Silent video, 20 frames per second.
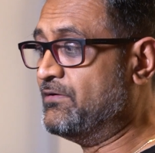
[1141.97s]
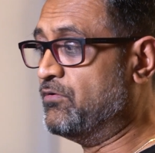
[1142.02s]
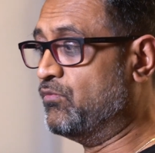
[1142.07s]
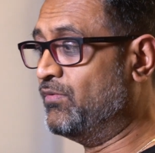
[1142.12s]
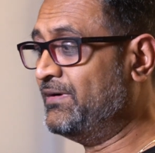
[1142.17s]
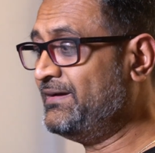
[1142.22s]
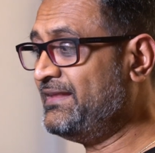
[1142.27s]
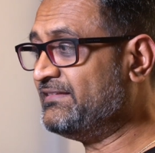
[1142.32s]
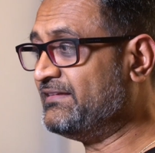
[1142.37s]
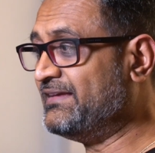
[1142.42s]

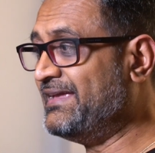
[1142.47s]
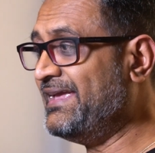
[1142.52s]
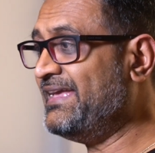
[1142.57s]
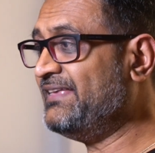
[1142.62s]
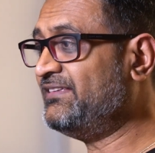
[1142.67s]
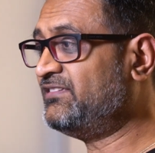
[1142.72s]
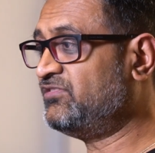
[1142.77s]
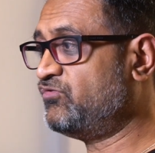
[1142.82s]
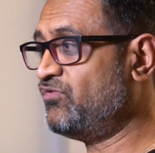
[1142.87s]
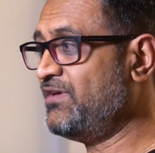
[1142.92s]
What is
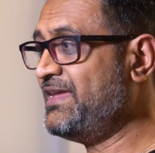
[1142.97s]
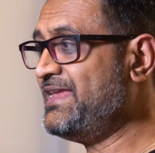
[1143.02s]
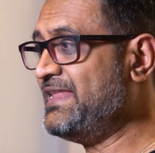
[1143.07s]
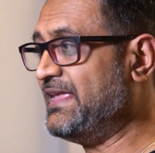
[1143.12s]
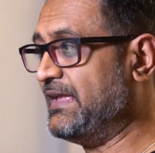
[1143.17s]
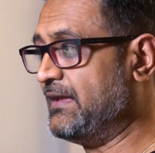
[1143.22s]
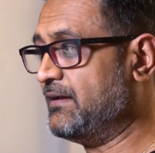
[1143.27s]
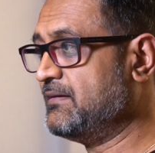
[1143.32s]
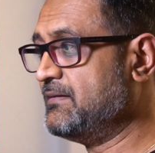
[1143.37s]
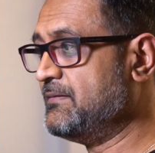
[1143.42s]
gaze
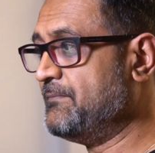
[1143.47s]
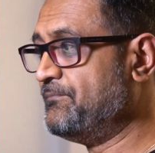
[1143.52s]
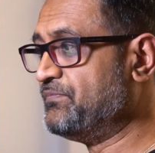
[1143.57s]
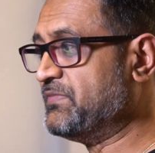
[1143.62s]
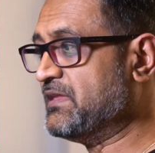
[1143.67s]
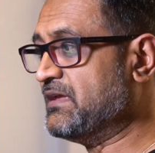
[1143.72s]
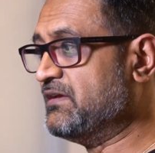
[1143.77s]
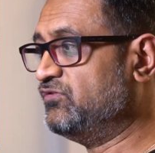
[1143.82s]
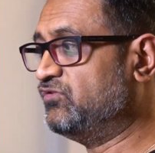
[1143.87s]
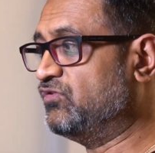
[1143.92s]
training?
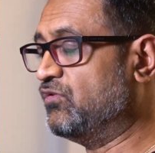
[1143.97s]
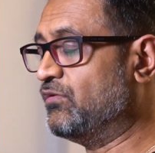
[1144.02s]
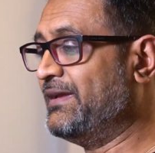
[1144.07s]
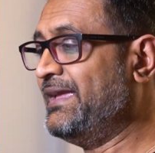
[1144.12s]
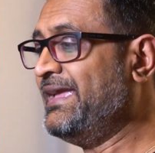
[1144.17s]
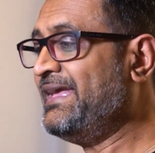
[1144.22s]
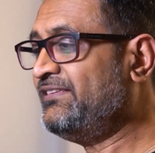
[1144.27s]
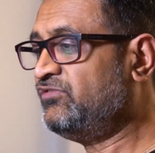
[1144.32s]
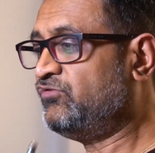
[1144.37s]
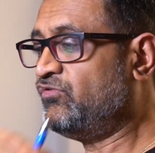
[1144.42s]
So
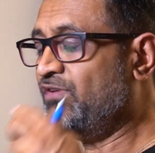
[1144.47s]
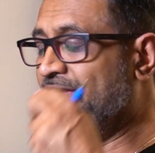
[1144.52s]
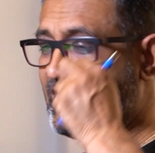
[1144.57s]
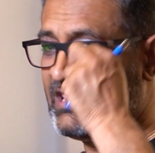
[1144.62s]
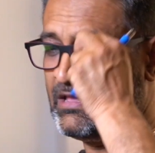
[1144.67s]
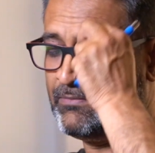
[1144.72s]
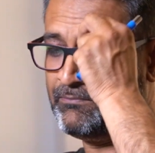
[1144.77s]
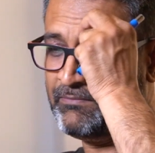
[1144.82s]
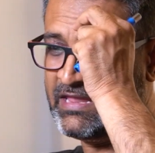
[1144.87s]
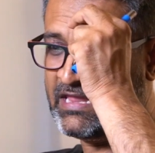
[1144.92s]
gaze
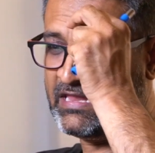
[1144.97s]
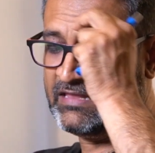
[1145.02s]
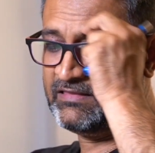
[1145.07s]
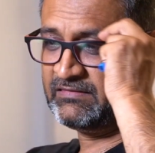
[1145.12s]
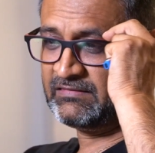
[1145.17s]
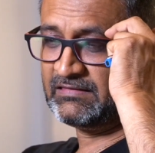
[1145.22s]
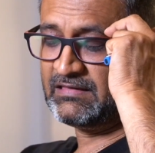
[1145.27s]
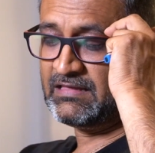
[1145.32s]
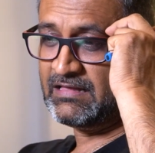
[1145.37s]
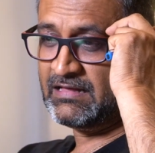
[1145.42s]
training
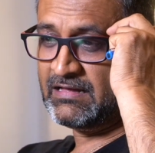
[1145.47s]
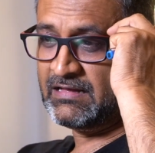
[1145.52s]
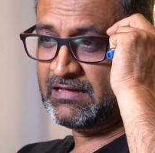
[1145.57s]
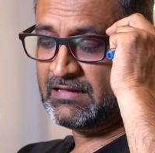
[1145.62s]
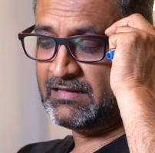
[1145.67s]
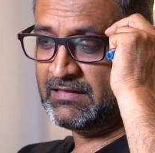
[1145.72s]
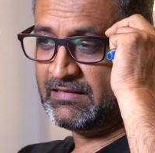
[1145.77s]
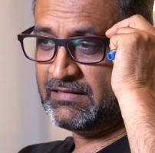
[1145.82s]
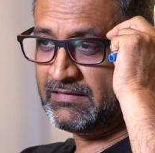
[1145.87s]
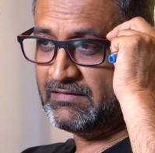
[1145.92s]
means
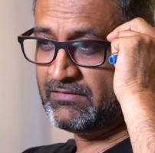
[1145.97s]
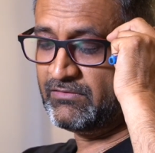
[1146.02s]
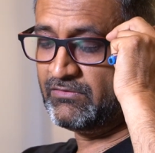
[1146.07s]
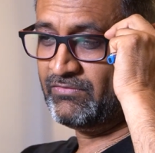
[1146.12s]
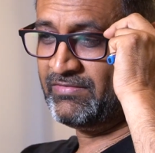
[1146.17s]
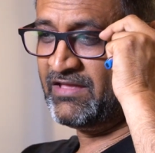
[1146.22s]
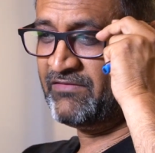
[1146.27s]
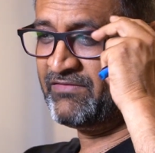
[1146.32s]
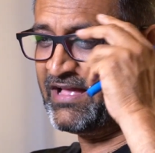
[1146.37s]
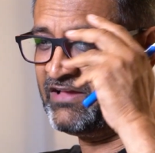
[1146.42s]

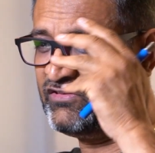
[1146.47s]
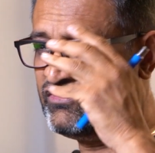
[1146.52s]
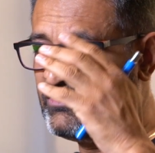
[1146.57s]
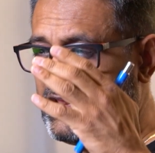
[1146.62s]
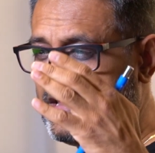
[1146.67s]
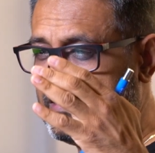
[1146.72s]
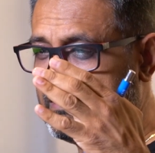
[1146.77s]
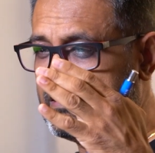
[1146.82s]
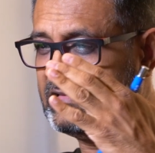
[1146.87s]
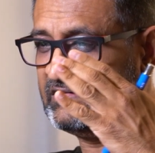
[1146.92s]
they've
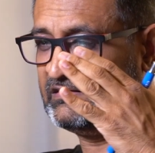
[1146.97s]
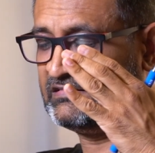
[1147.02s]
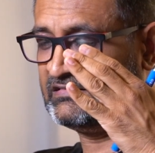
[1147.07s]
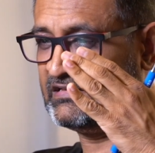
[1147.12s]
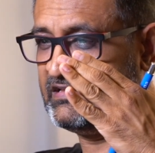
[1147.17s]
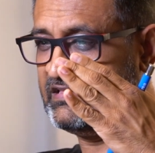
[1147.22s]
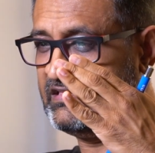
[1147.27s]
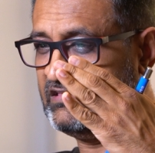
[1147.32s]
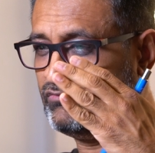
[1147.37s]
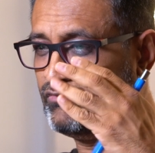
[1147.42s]
actually done
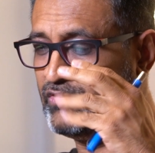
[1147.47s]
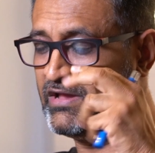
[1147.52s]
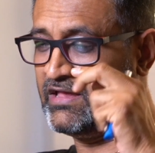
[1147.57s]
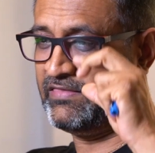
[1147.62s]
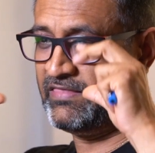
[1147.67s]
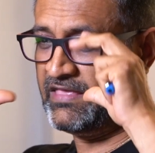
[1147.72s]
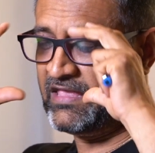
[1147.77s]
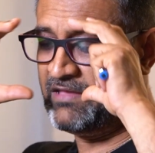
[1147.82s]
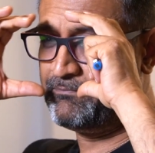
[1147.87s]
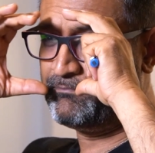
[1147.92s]
studies where
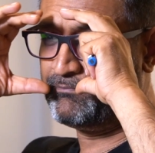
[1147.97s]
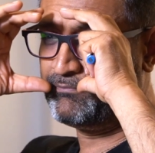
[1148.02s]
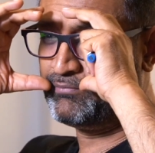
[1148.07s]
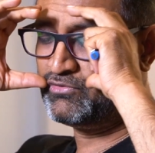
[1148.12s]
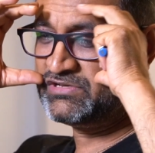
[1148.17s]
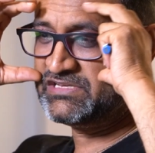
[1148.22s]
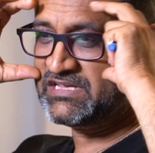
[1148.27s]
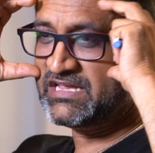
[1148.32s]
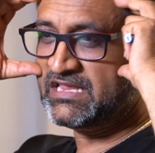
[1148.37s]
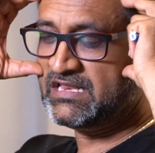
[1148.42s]
they
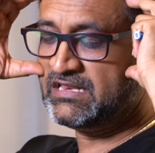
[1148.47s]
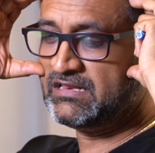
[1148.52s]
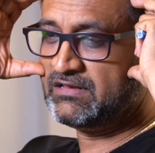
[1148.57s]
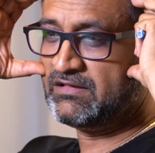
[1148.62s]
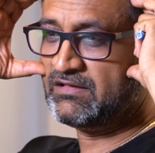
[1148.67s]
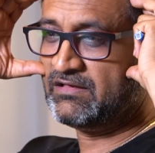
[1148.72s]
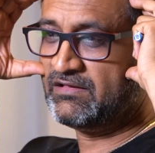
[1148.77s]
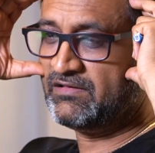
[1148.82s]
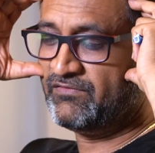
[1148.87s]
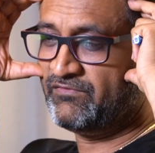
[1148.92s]
put in
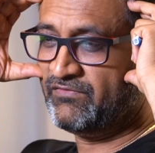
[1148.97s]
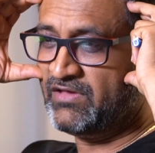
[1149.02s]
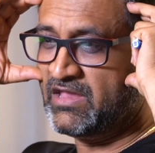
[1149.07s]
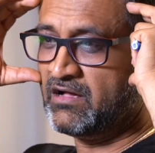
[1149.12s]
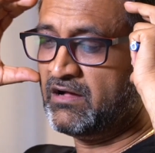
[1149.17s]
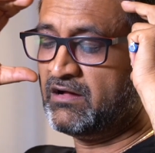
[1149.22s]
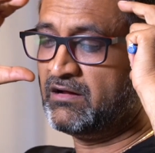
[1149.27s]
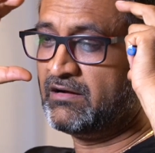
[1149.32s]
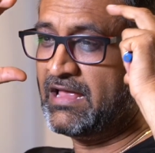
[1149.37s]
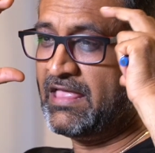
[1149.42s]

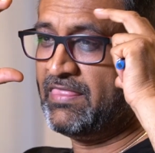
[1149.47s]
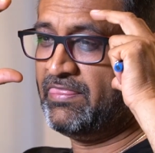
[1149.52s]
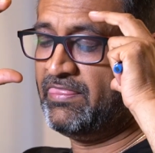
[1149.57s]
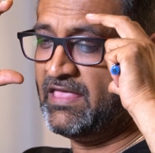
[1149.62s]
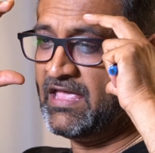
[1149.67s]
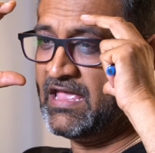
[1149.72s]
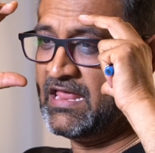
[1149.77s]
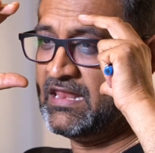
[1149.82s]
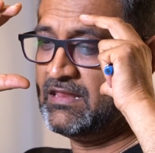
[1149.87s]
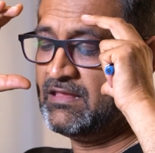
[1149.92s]
VR and
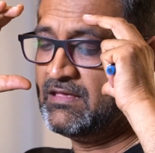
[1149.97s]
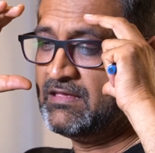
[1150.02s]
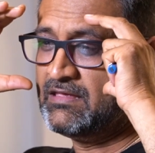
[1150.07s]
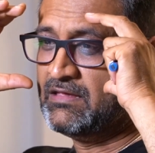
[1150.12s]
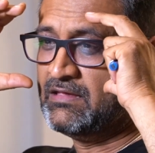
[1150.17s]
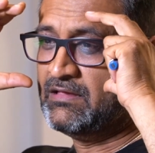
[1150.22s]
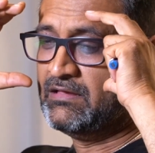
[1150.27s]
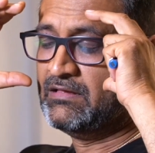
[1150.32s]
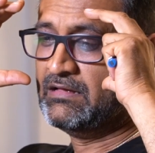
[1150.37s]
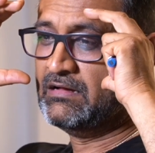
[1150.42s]
then
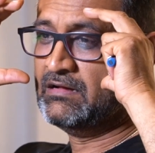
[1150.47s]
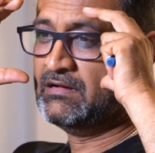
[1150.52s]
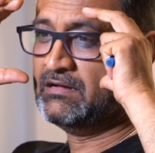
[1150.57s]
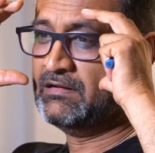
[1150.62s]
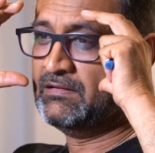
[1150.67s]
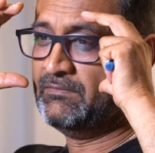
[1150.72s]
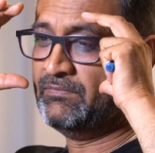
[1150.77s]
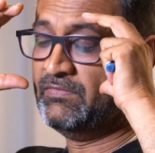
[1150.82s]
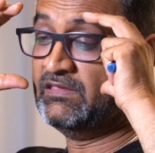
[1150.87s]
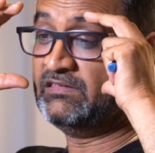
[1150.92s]

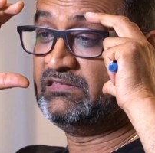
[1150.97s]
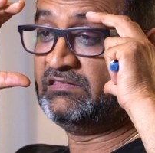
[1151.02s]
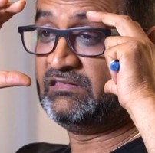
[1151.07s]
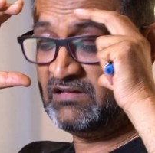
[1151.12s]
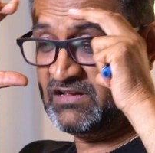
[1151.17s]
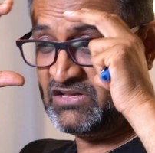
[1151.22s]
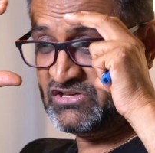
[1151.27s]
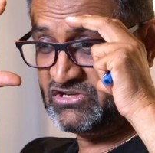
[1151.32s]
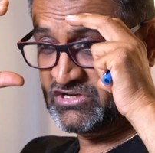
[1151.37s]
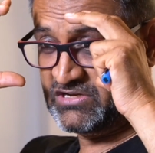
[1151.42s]
the
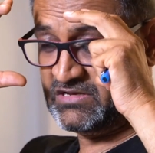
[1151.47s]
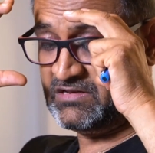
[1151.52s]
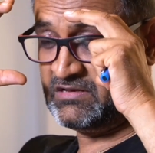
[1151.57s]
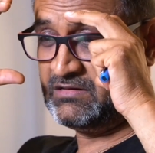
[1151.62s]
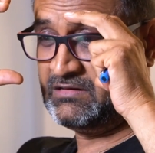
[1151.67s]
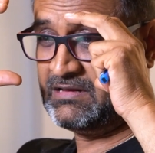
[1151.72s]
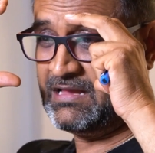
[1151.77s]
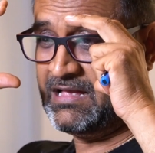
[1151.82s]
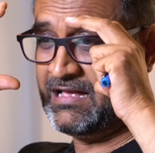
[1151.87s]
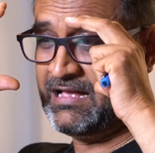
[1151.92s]

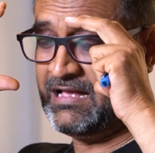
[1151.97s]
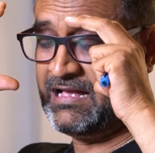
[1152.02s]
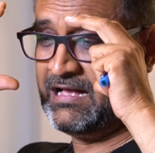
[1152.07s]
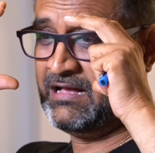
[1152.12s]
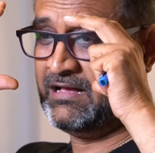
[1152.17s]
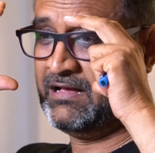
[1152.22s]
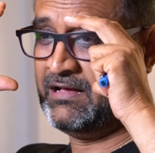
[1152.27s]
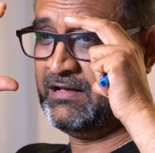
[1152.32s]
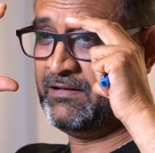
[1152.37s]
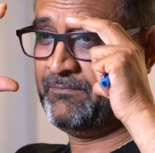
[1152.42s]
surgeon,
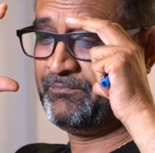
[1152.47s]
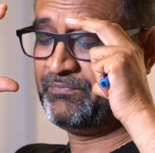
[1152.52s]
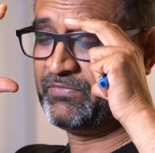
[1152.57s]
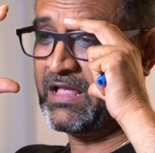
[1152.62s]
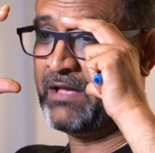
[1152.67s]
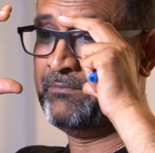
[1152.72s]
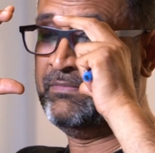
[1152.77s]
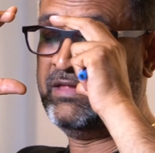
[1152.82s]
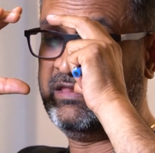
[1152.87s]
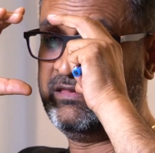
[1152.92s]

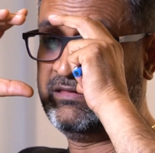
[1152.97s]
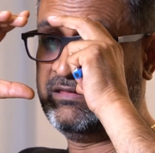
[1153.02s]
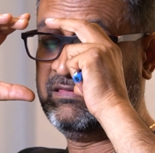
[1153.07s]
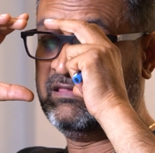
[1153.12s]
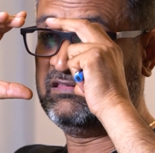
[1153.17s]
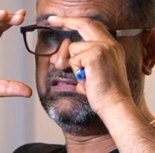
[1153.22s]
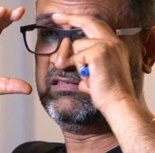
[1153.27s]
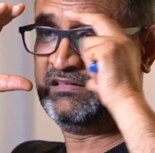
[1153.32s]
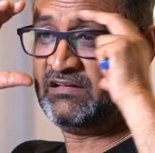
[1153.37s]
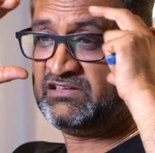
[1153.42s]
the
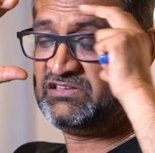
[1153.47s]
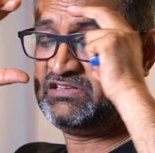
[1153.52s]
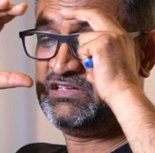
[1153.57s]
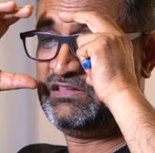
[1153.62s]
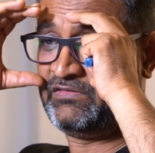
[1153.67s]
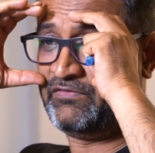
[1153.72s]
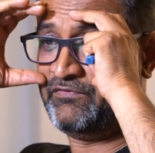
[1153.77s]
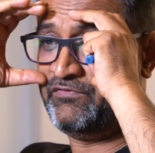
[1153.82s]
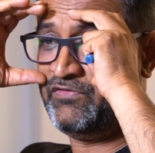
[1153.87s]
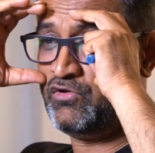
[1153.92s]

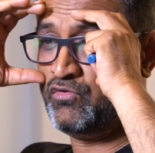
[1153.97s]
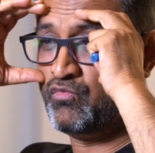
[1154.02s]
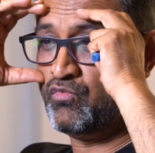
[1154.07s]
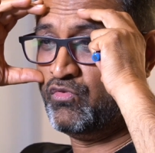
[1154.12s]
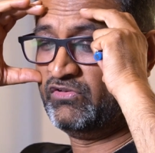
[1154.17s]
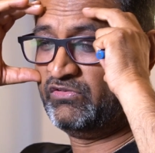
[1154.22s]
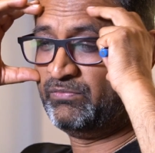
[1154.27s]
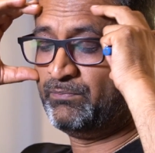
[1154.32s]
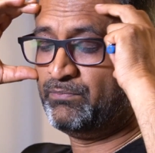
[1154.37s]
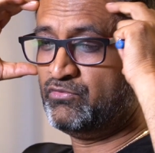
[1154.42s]
surgeon's view
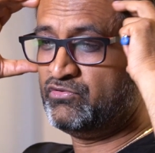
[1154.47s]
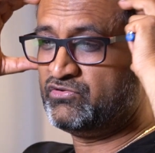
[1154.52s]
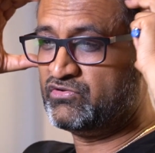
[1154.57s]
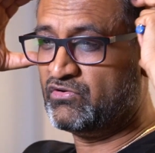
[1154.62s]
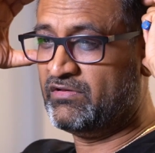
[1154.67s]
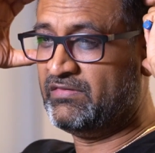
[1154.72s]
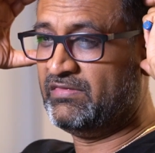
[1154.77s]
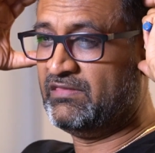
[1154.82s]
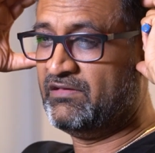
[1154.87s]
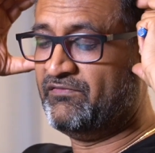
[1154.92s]
was put
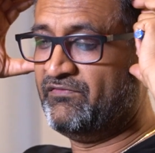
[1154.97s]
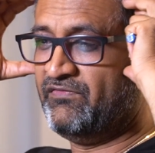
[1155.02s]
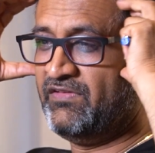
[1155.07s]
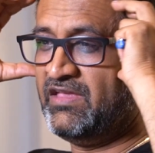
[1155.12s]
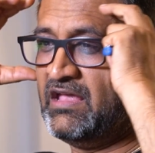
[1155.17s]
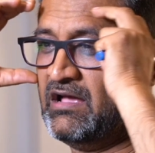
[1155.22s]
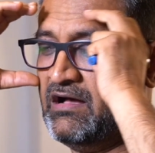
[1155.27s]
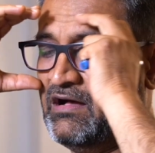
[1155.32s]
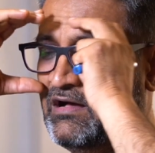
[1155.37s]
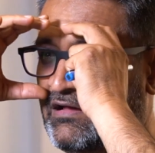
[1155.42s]
on the
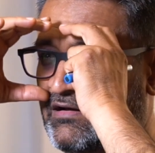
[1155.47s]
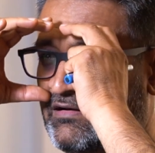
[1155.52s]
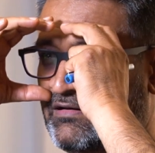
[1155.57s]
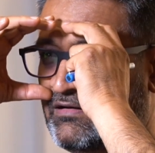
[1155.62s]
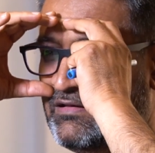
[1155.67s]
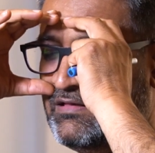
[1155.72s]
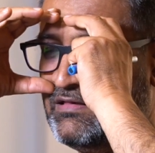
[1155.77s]
VR